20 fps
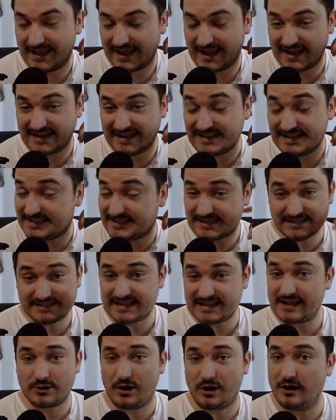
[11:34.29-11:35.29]
And he did the
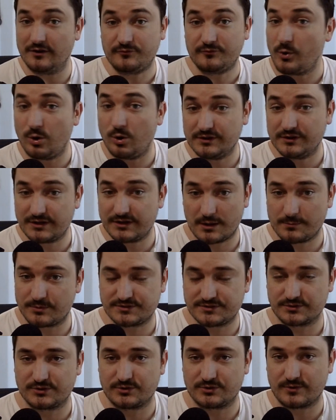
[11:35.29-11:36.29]
takeoff. All the
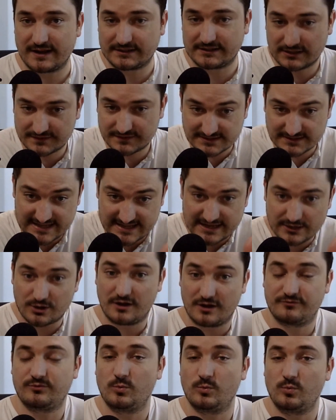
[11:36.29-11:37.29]
numbers are correct on the
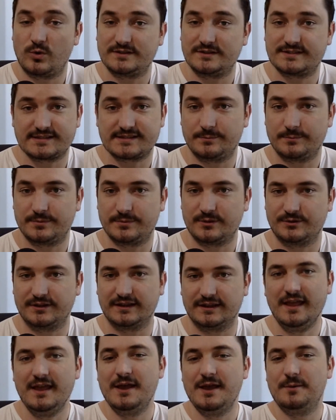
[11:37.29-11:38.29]
takeoff for 1 set of building,
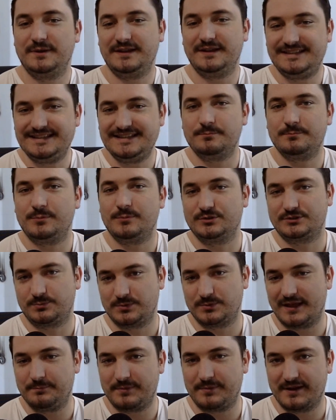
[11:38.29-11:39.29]
but he didn't
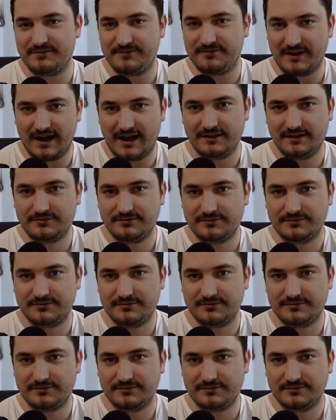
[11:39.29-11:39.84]
multiply it by 5.